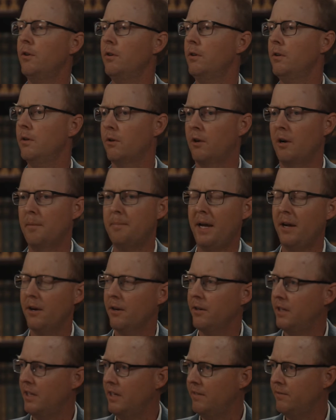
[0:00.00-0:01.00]
or
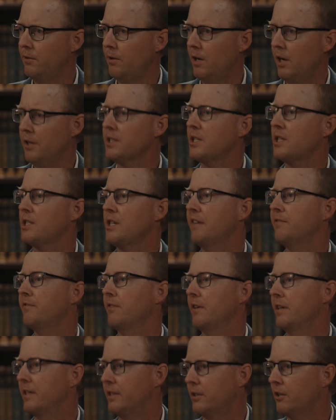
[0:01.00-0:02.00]
apparent evil, all the
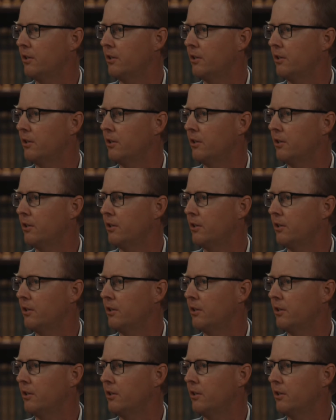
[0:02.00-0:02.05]
suffering in